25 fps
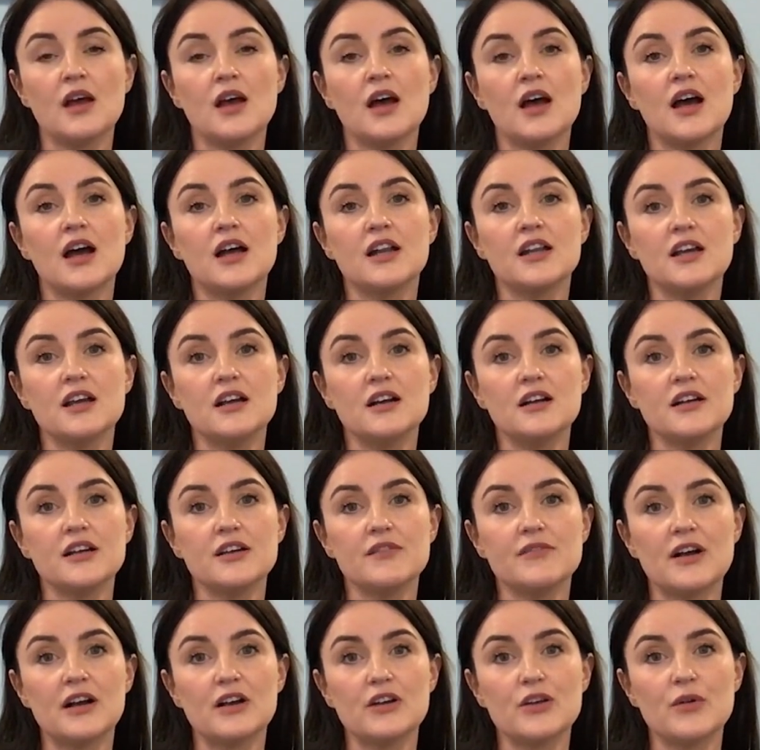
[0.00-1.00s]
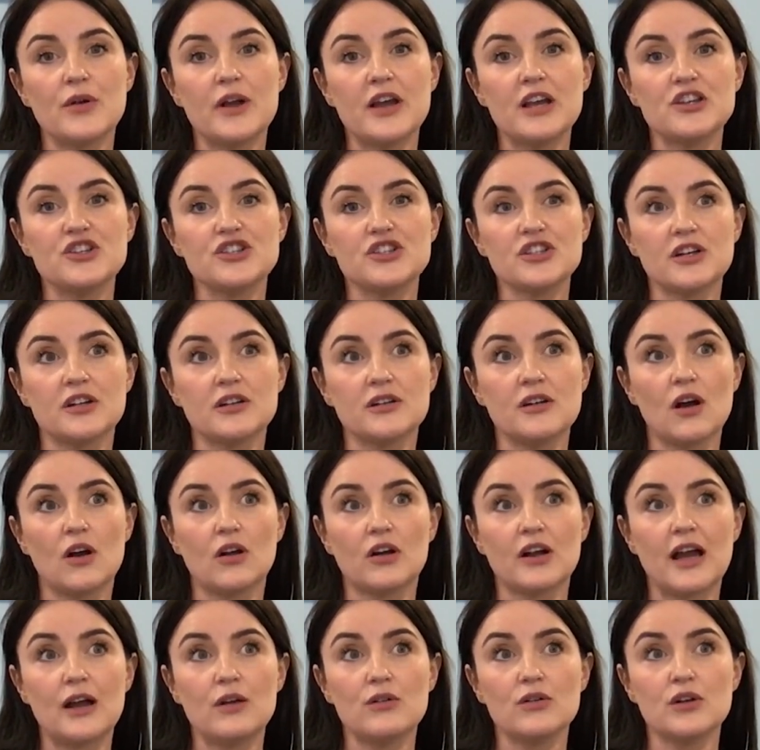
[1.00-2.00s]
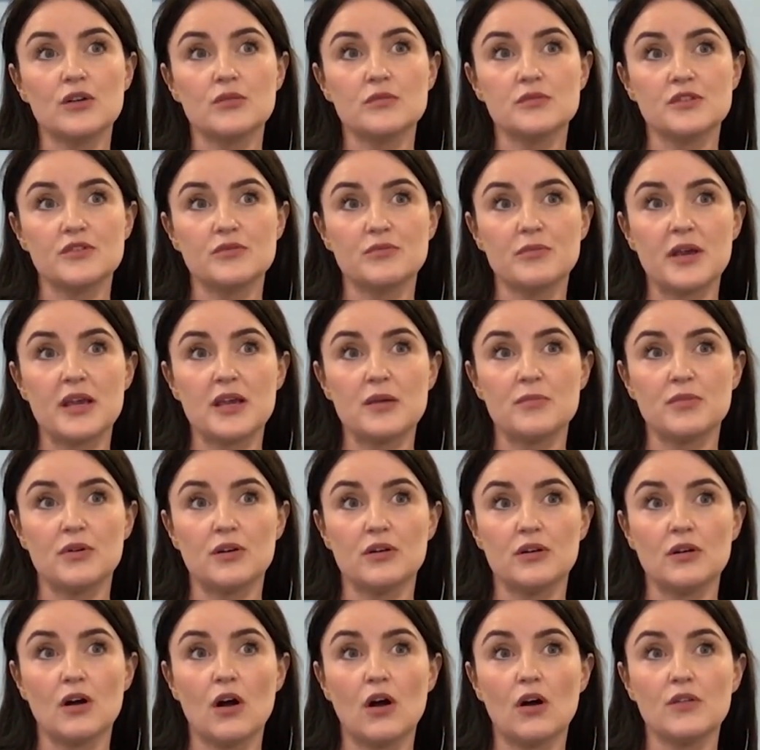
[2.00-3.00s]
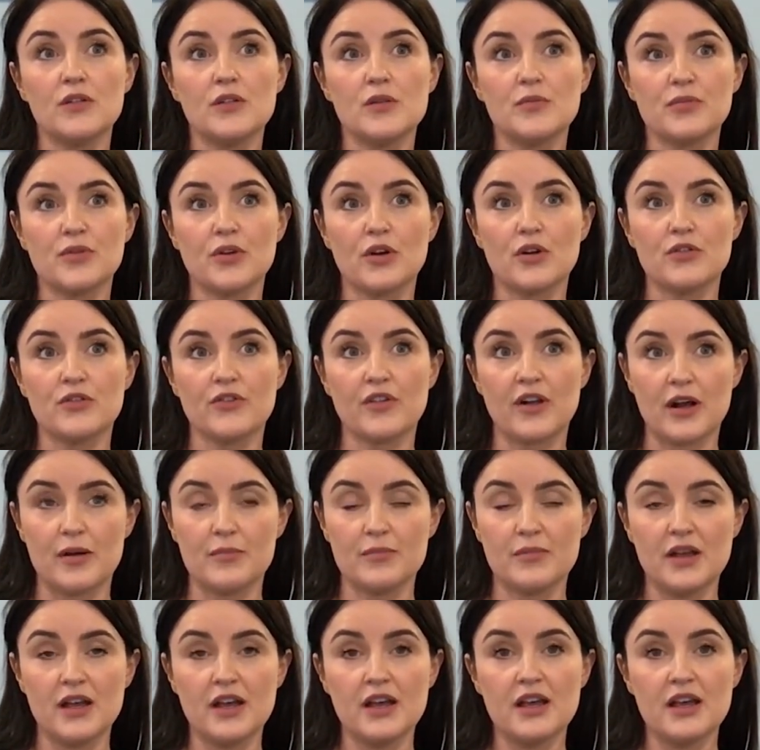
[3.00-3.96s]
An early evaluation on outcomes of people on the programme